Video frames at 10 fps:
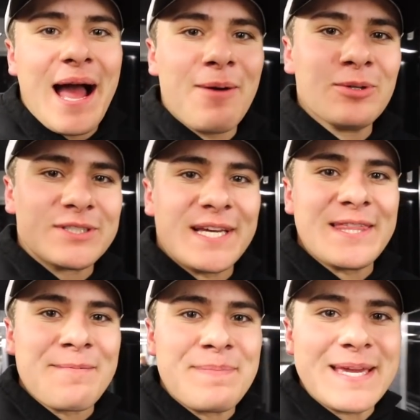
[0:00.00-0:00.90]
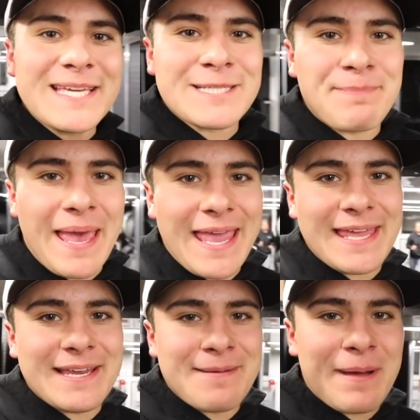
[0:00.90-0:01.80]
I will say the biggest
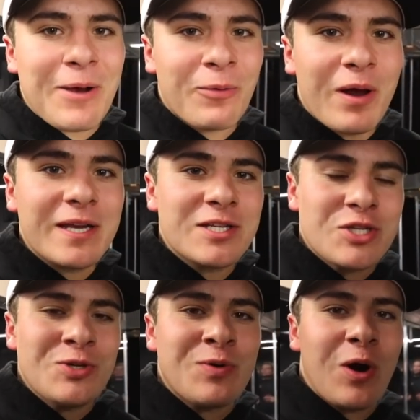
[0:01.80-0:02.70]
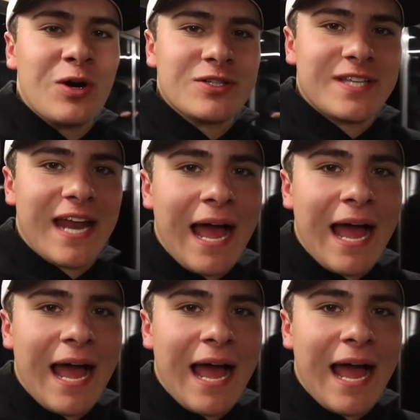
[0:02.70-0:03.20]
pain about running two cars that